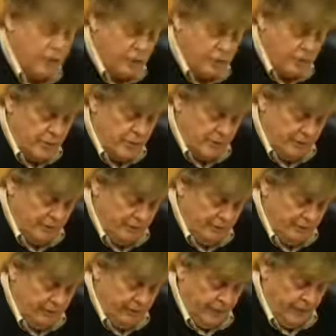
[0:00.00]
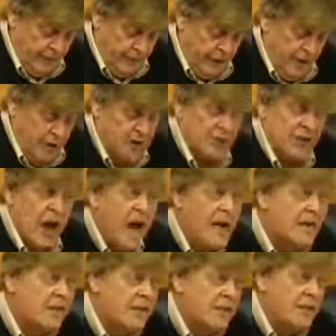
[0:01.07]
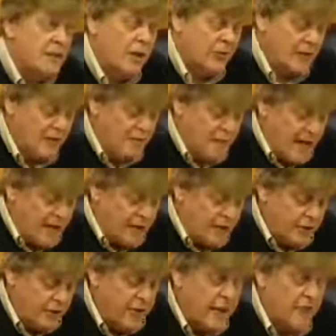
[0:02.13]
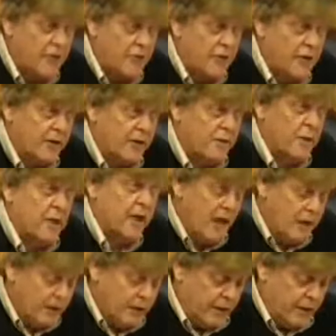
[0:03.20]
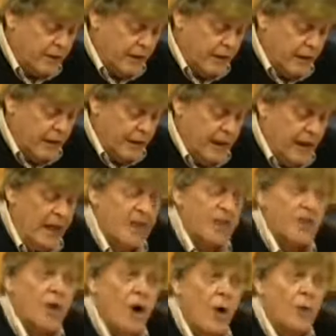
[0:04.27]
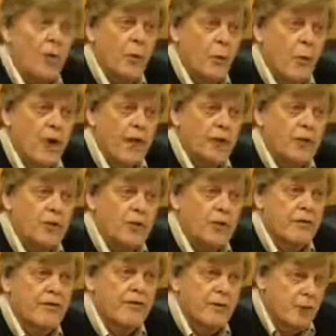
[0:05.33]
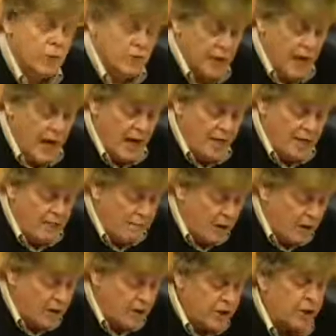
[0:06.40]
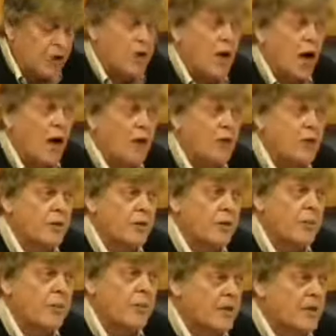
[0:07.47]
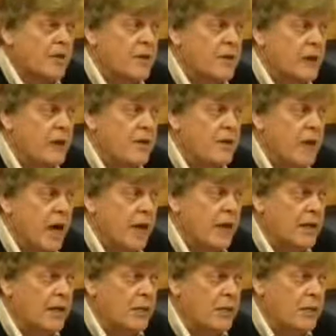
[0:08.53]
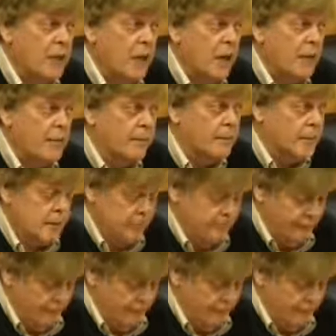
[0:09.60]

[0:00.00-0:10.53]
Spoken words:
Jews. Silence on the matter of Israel's behavior is not the way to refute and demolish a charge of complicity in Zionism's crimes.